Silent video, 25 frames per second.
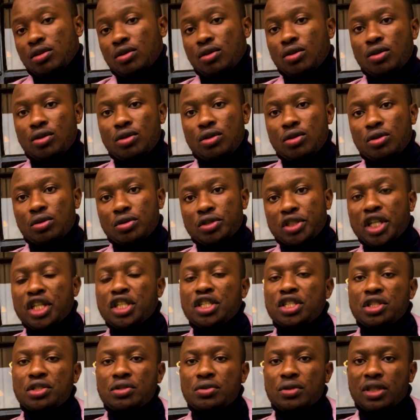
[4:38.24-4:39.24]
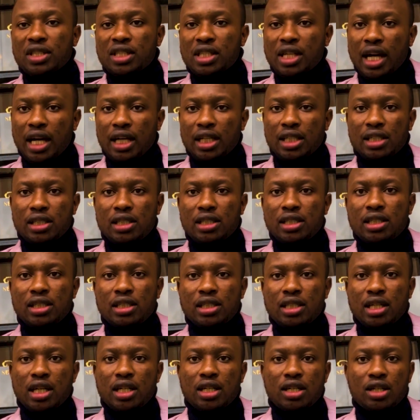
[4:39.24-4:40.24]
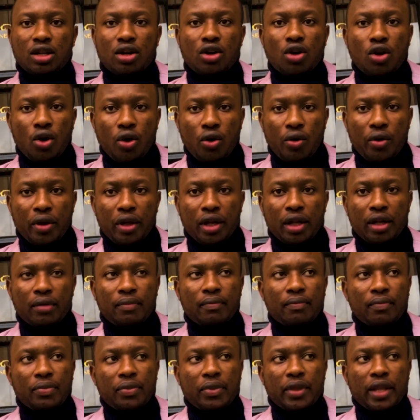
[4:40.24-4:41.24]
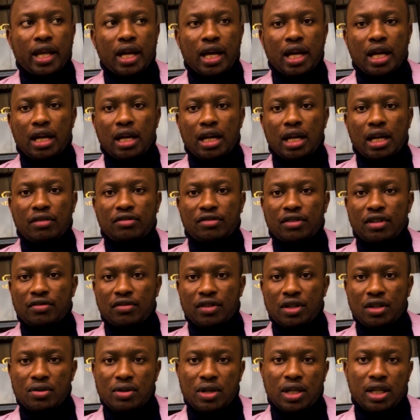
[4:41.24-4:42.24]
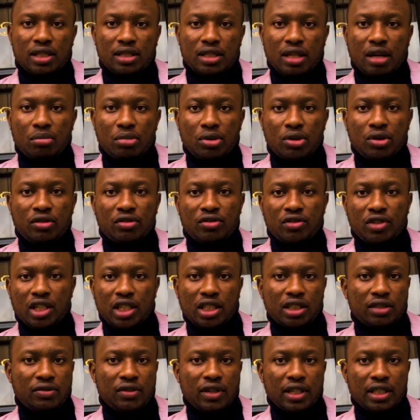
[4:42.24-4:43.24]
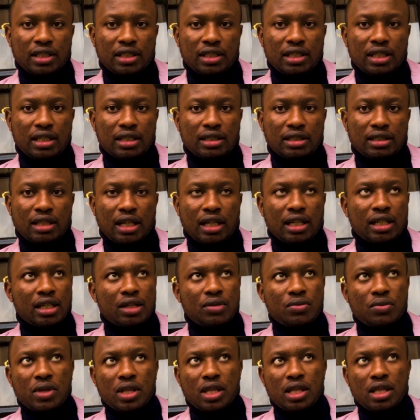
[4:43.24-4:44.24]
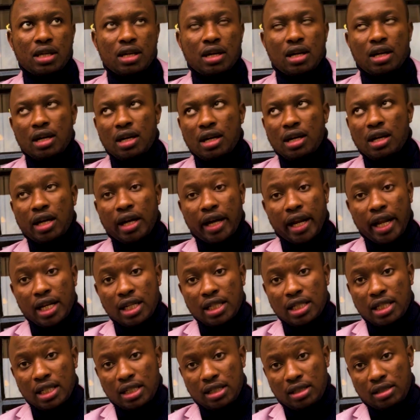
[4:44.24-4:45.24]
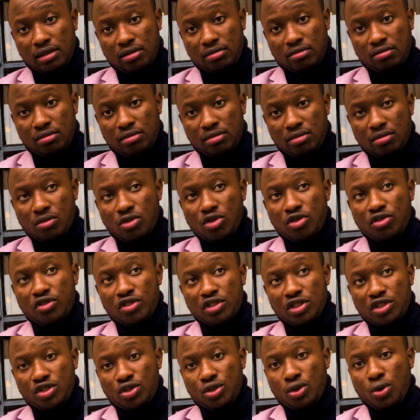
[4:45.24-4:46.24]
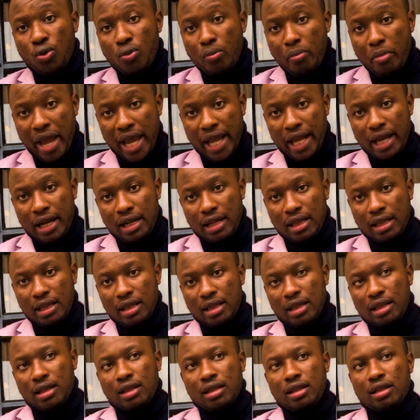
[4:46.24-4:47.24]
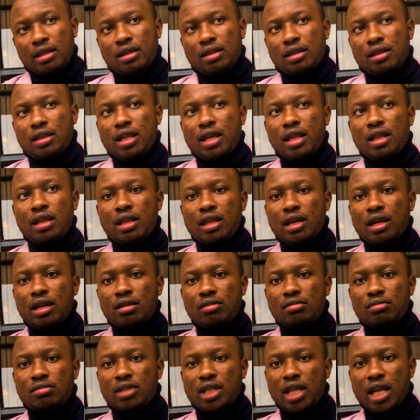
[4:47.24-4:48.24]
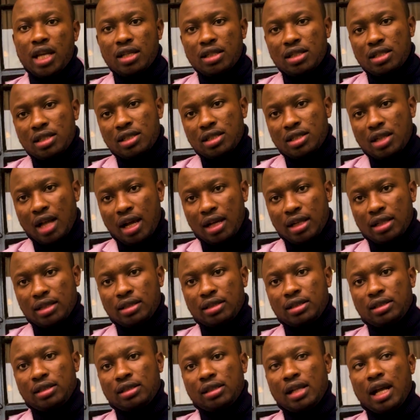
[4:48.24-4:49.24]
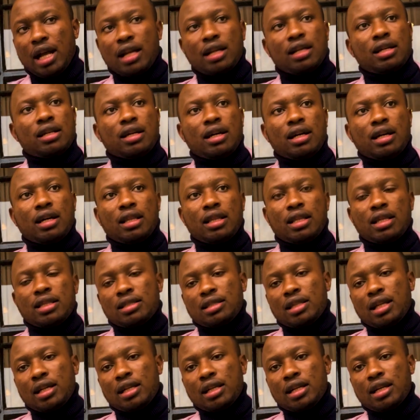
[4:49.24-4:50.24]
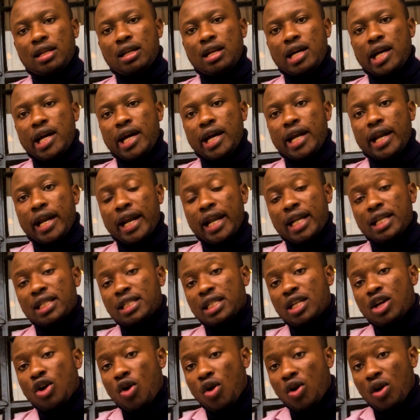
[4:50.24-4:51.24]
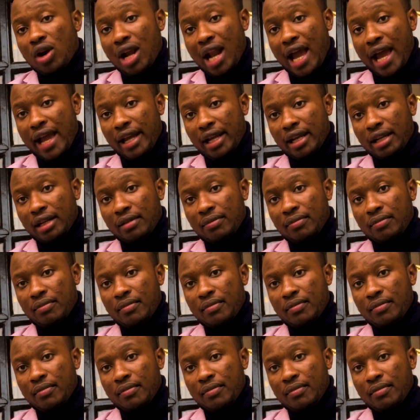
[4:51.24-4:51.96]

or changing your strategy and growing. I've given you an example of Netflix that started with renting movies through mail. Then they changed tacts and they started renting online.